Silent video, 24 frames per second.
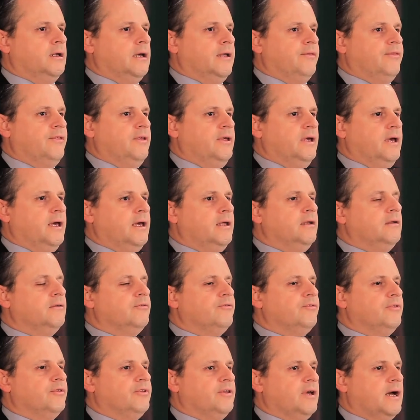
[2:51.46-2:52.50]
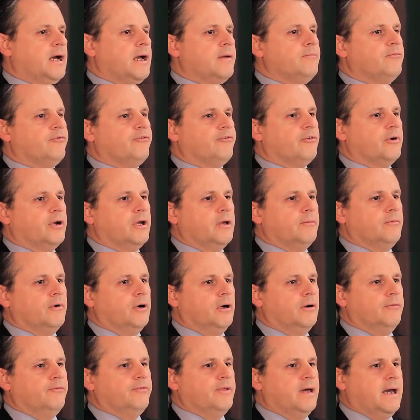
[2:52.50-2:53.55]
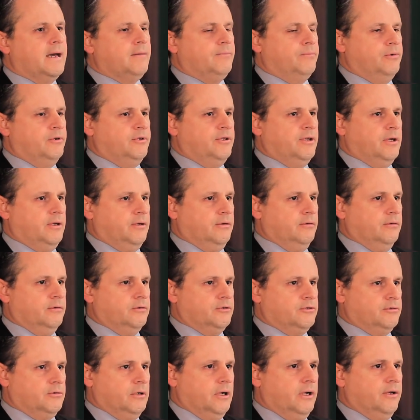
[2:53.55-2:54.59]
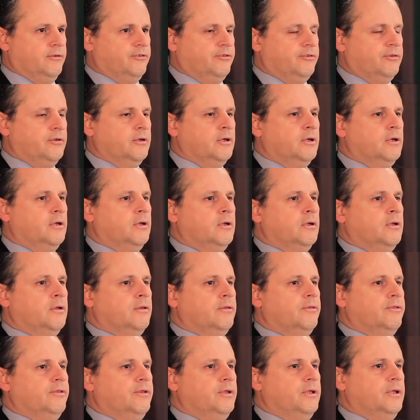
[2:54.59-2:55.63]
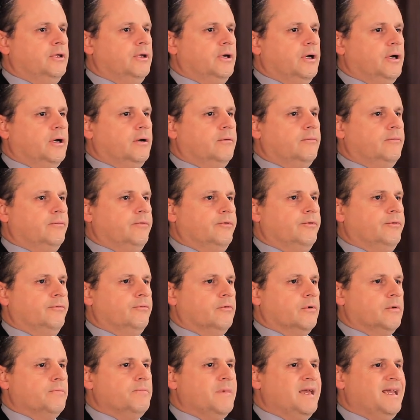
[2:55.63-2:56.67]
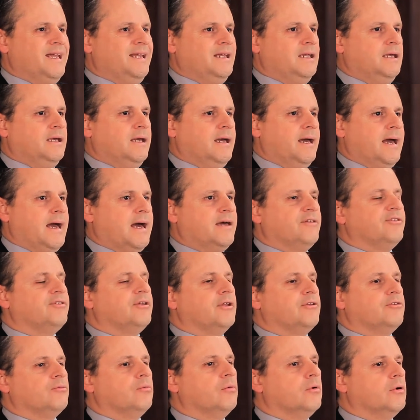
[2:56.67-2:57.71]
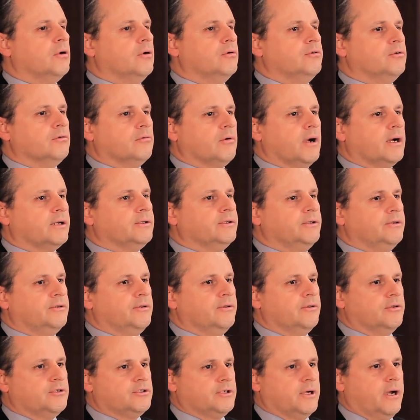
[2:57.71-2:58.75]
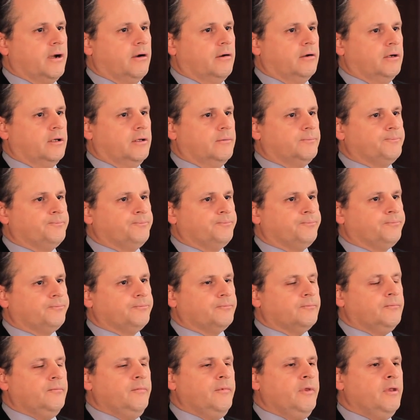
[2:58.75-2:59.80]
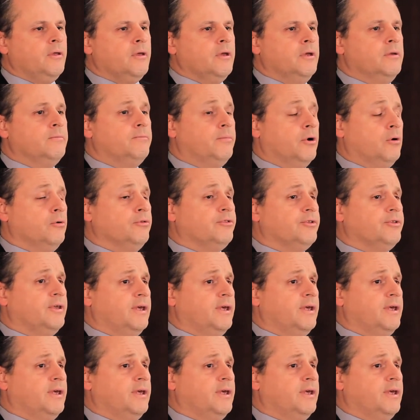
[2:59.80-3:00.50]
at the end of the time frame of that particular trust, the remaining assets will go directly to the charity. In both